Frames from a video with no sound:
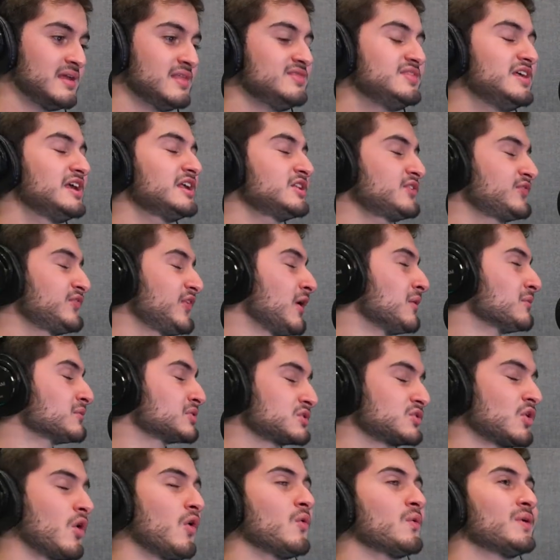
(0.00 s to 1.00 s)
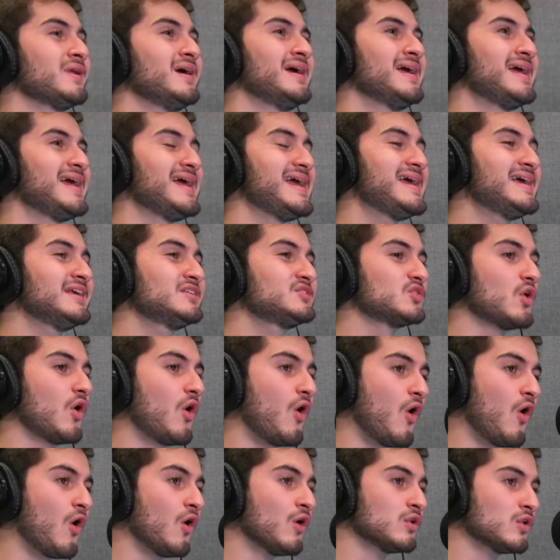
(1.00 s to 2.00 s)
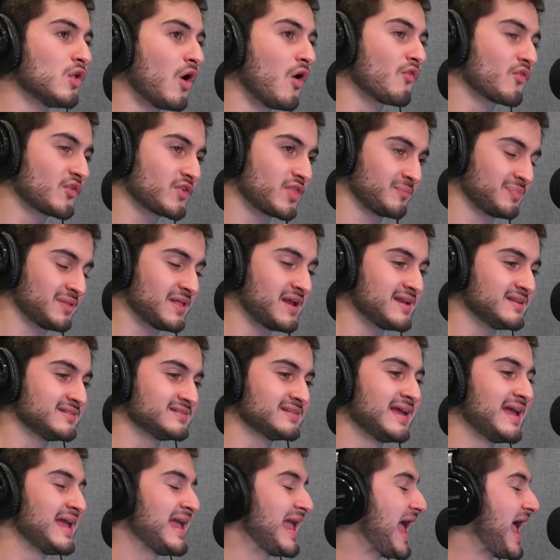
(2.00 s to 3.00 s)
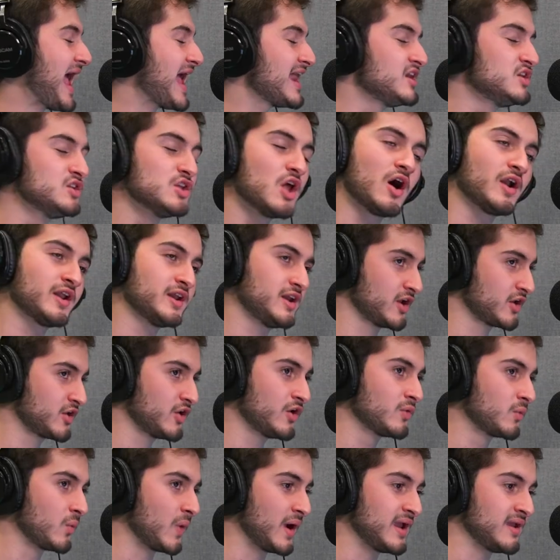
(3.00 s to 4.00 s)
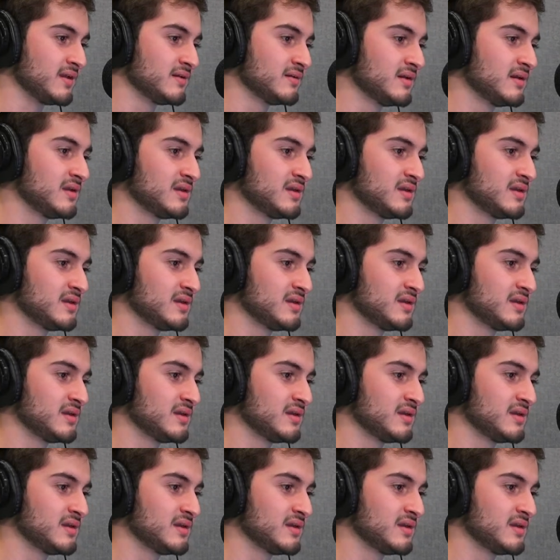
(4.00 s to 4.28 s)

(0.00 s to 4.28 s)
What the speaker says: This film's tone is all over the place, and not in a good way.